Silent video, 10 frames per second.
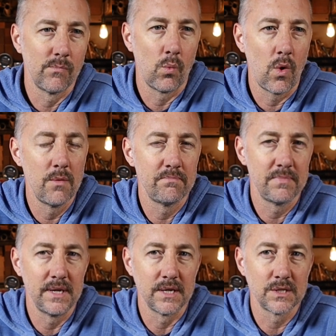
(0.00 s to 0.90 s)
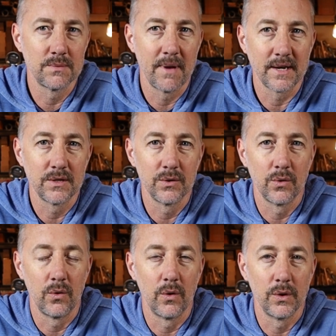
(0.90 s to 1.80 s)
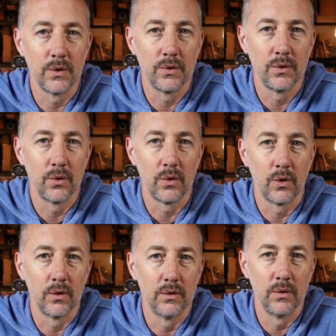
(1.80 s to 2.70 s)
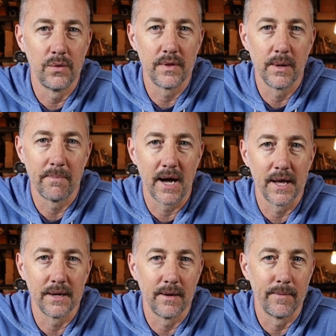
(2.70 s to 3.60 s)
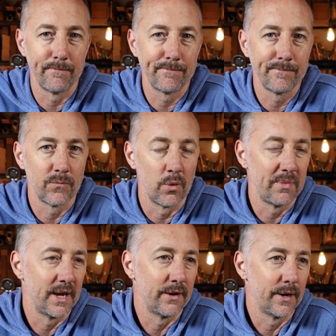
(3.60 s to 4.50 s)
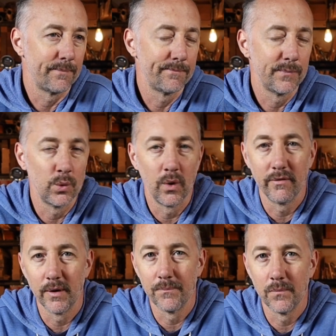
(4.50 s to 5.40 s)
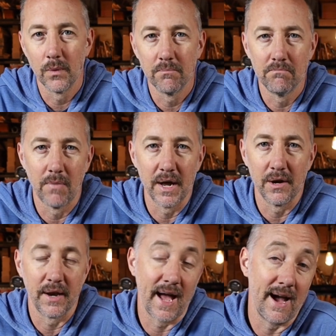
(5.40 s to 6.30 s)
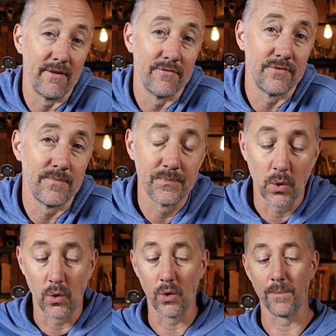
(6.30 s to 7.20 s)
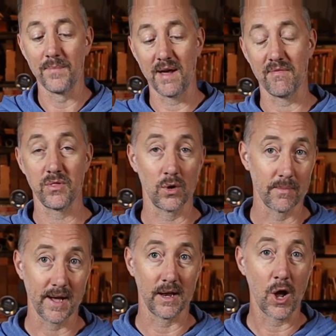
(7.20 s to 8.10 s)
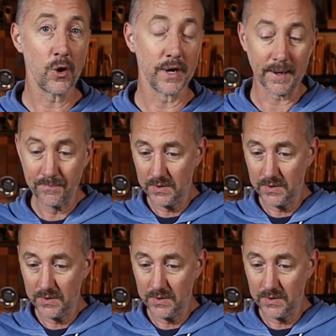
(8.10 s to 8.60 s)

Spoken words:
won't be expected, or your luthier partner, repairer, whoever, might not have or have thought about owning.